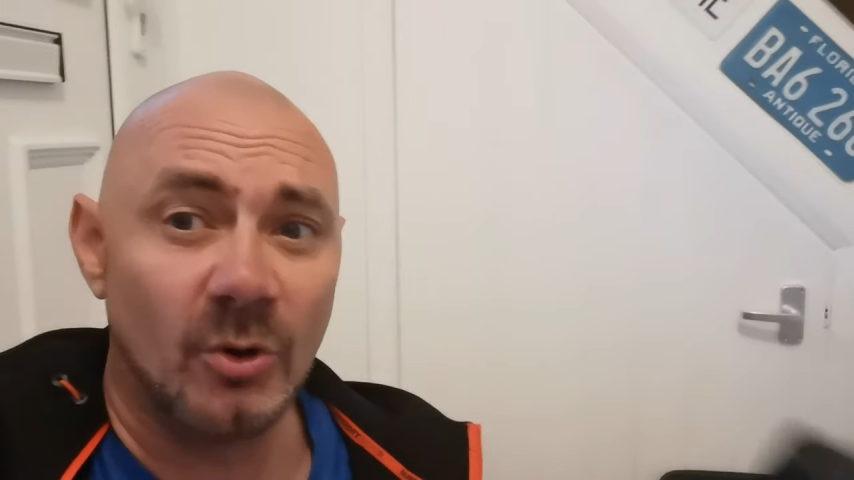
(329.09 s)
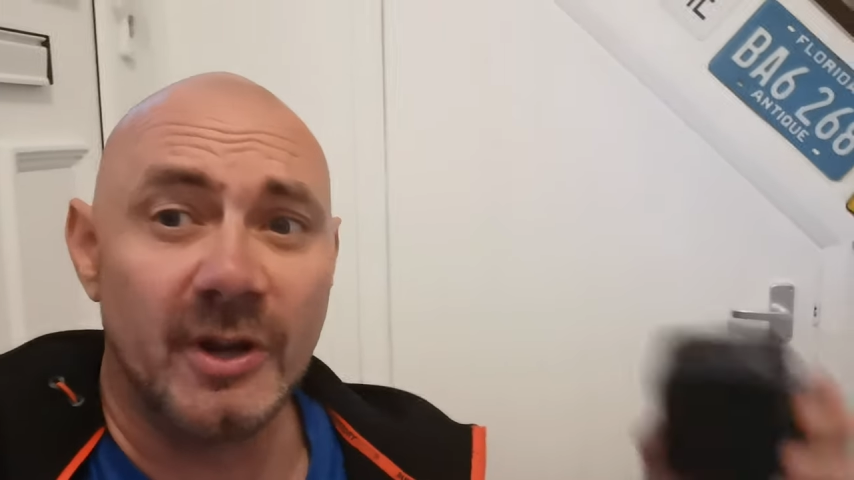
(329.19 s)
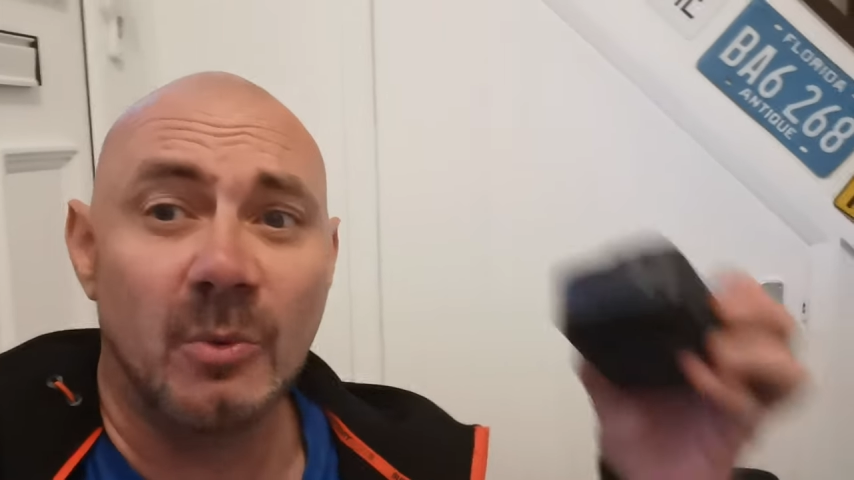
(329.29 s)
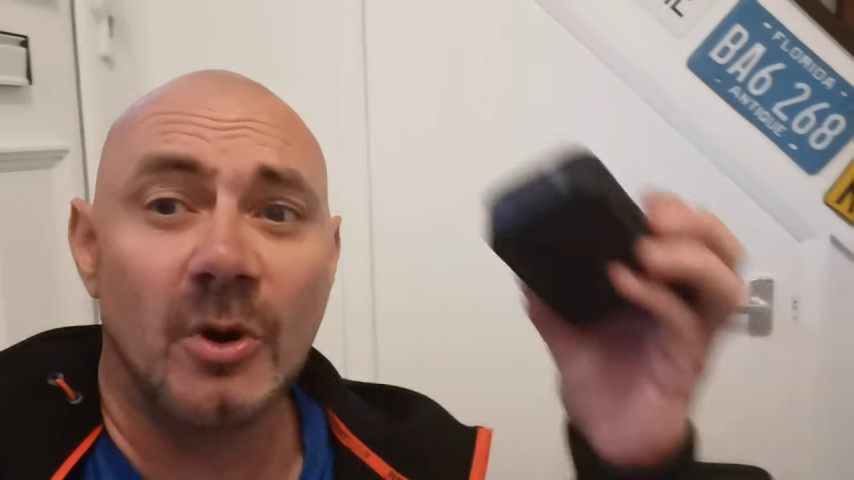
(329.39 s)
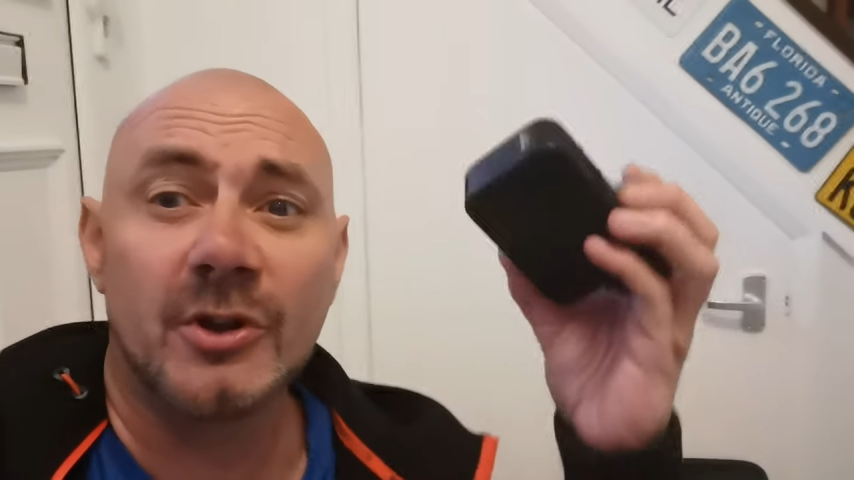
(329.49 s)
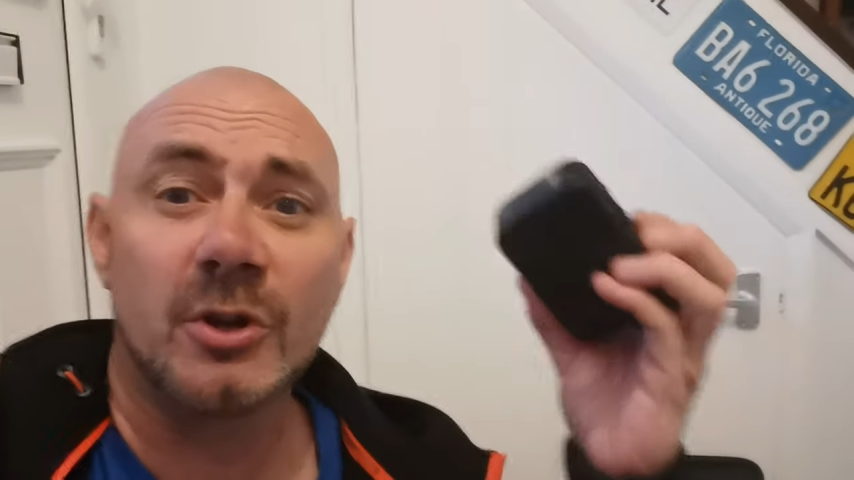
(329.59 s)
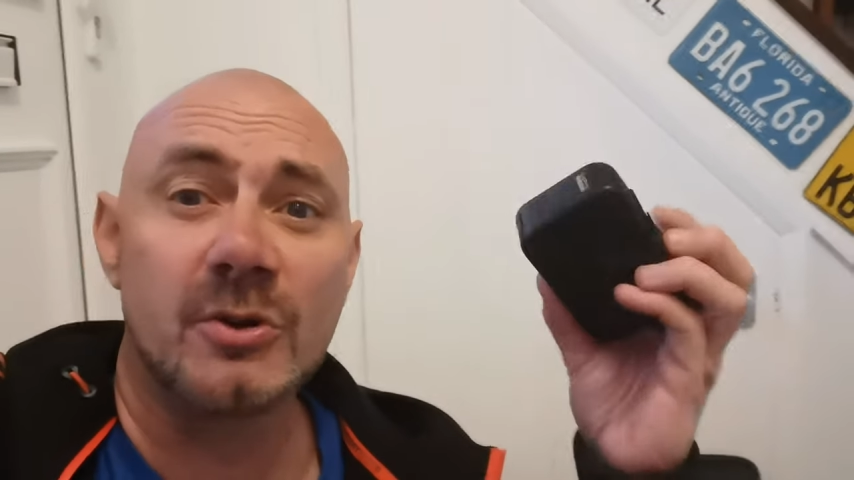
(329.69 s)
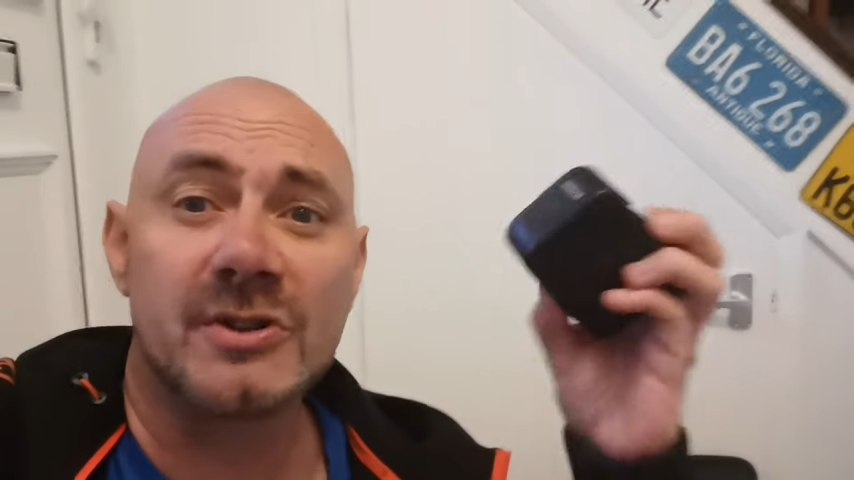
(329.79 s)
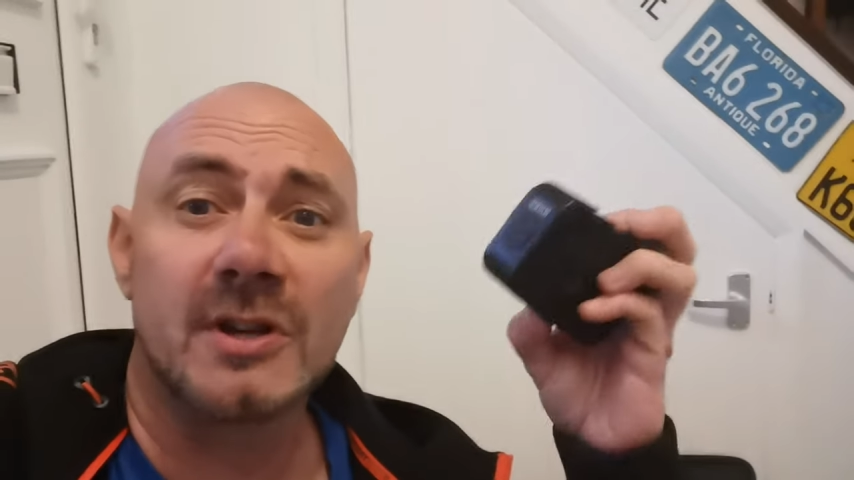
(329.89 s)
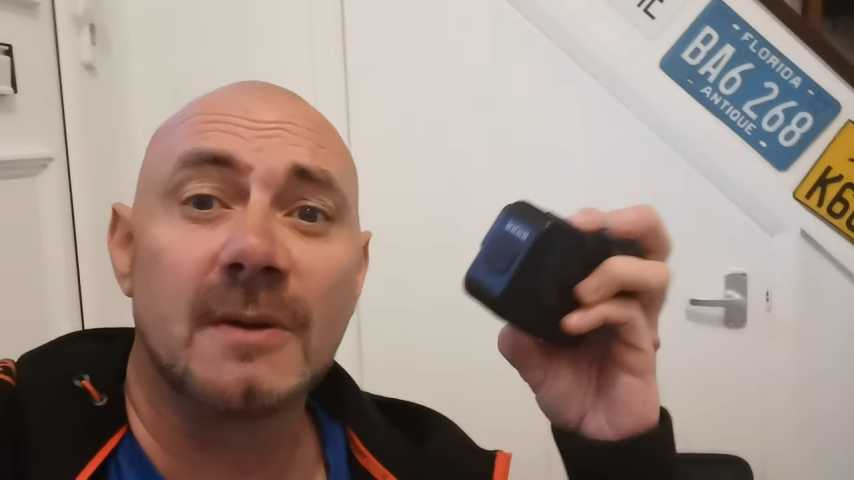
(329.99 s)
or you want to
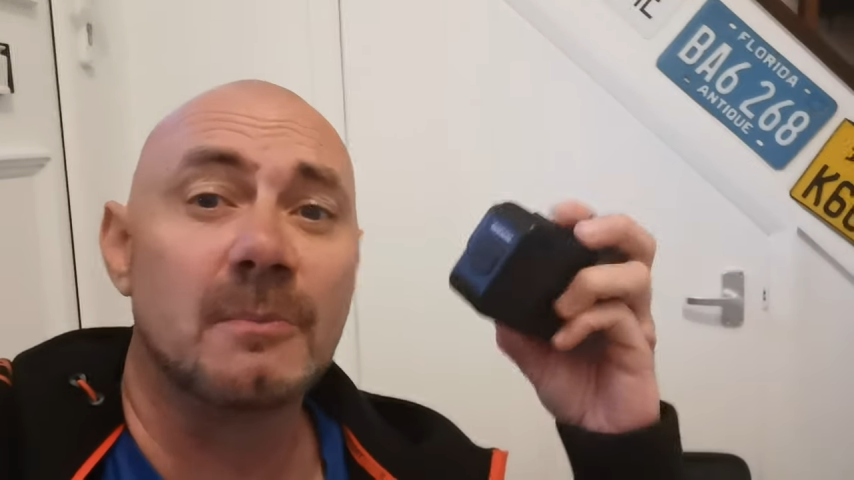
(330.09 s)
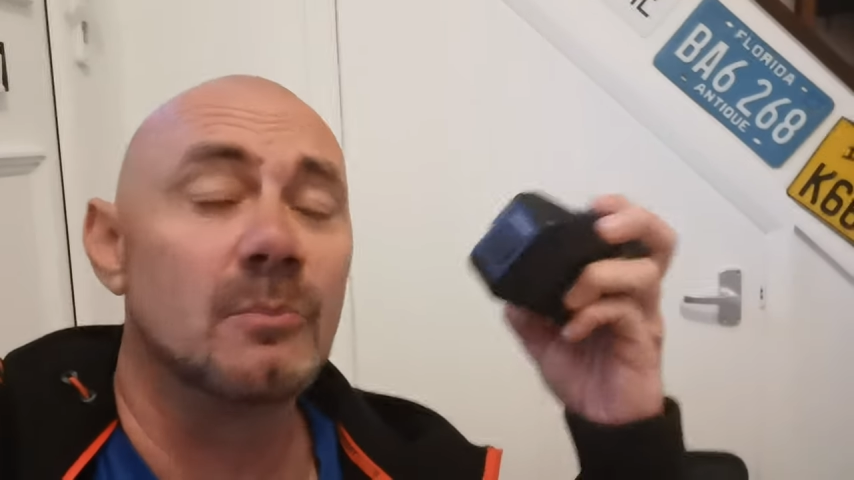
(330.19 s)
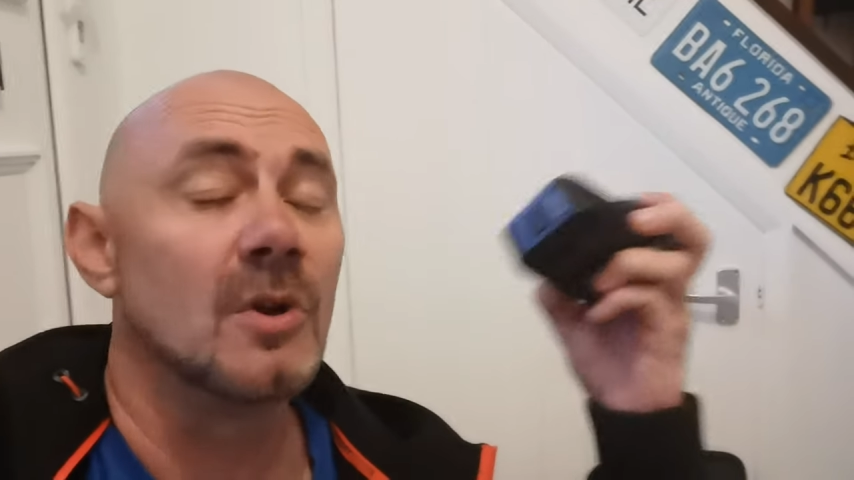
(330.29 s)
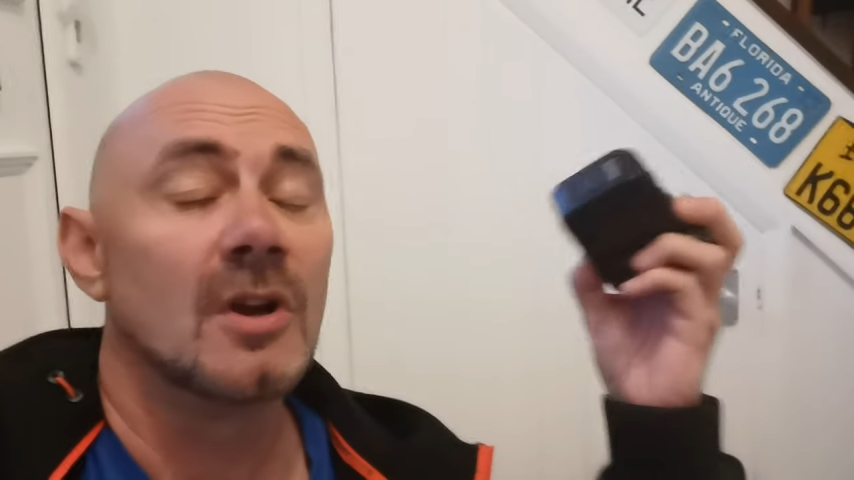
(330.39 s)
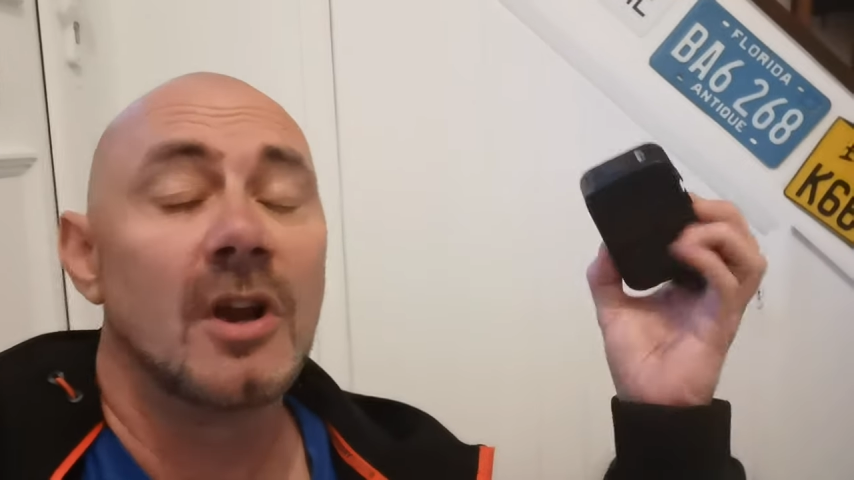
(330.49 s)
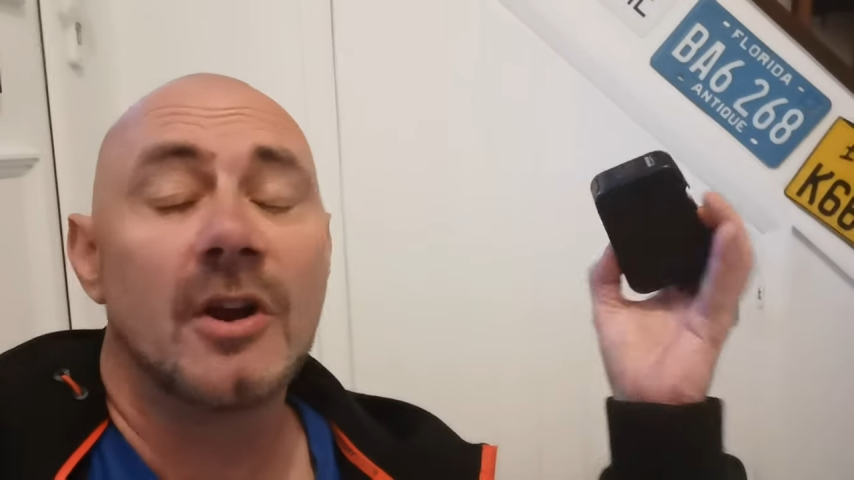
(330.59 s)
do some